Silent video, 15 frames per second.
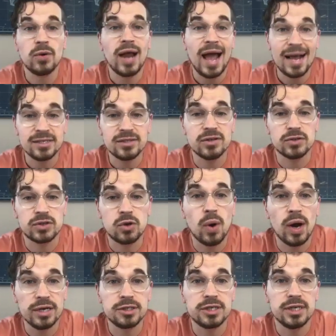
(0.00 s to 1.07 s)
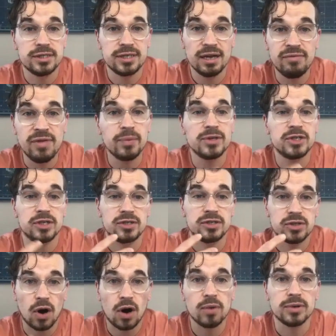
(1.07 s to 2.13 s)
ask those questions. If they would just
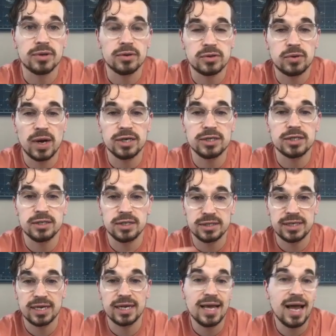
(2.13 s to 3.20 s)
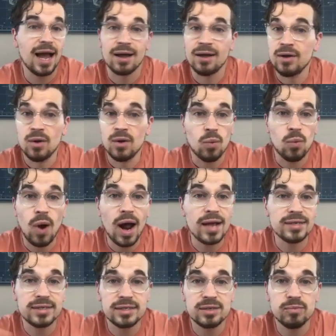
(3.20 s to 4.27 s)
start with the questions and say, yeah, why
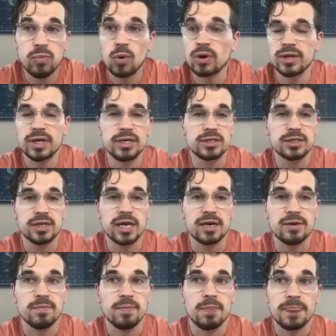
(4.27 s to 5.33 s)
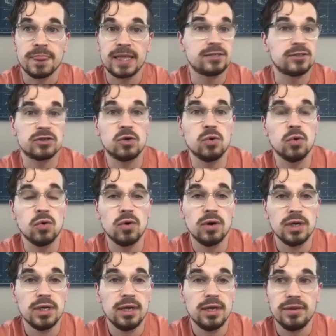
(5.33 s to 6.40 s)
is this important? They just think, this is
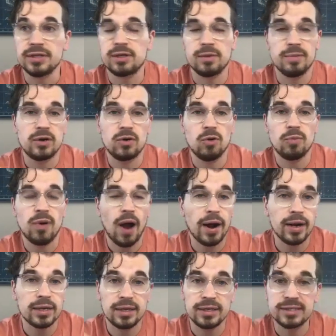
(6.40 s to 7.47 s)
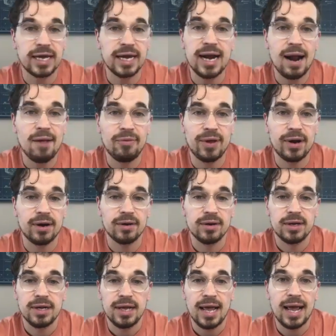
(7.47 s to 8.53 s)
cool. This could be a cool product. Let's get it out there.
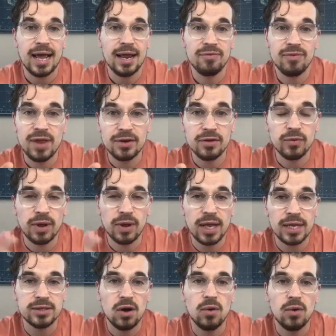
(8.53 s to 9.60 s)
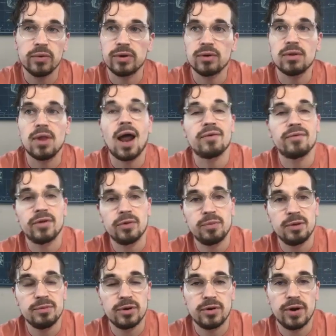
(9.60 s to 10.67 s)
And then you realize, oh, there are a lot of other
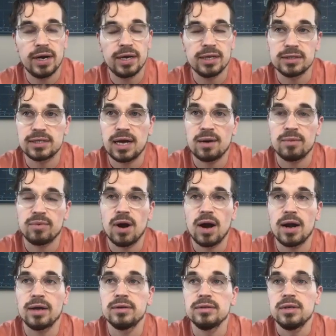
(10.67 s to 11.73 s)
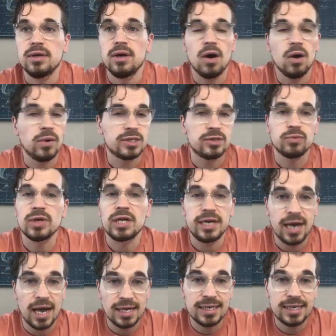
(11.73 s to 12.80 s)
people creating this kind of product. Oh, it's really
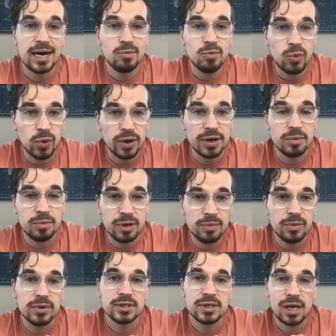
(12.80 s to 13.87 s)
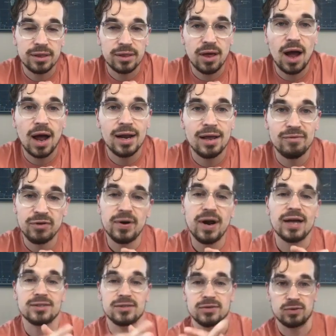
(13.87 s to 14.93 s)
not that important to people as I thought. If you'd
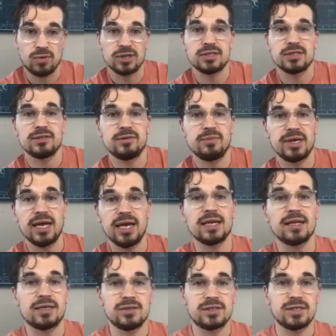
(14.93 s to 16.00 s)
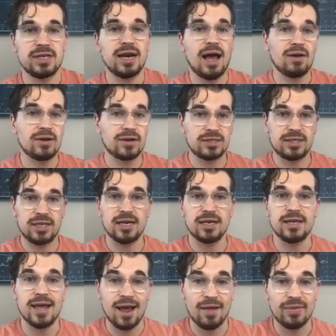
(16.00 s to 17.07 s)
asked those questions at the beginning, like you said, Alex, then
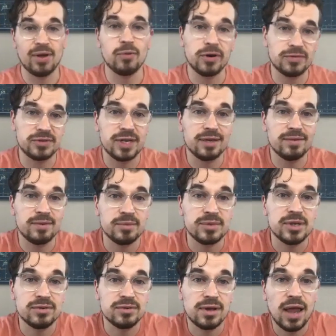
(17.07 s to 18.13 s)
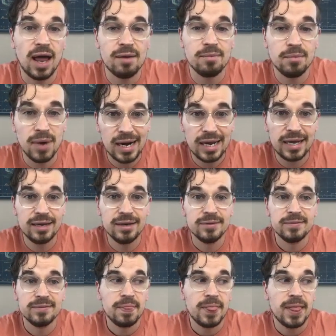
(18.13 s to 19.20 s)
yeah, they would have saved themselves a lot of money
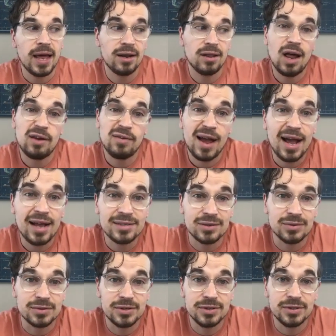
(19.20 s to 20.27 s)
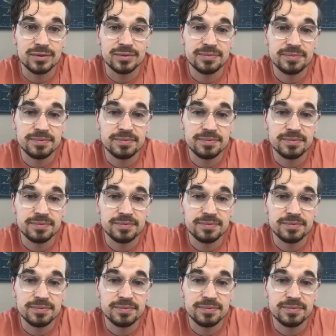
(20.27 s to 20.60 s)
and a lot of hassle too.